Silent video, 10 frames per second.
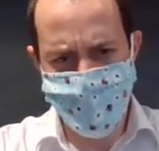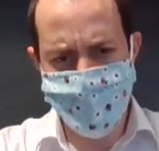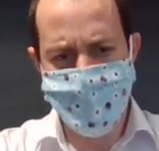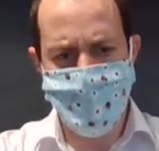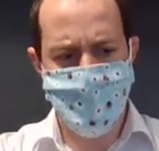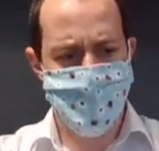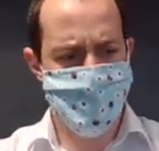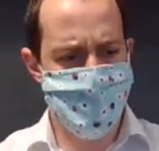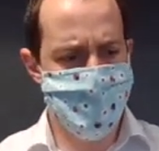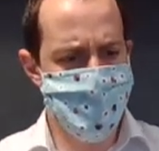okay
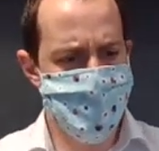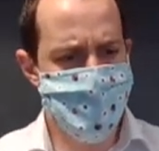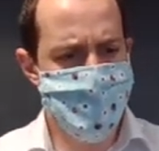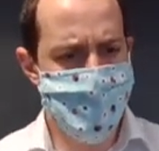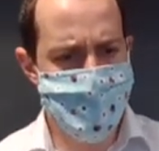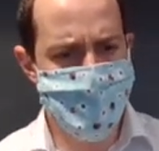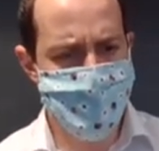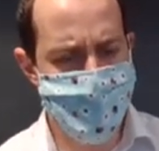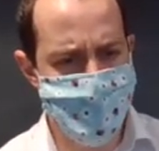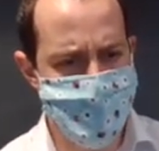with the notion of God
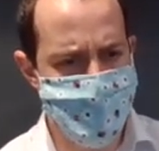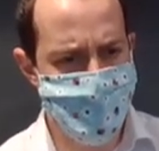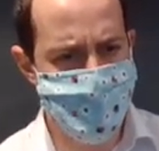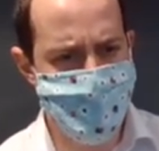commanding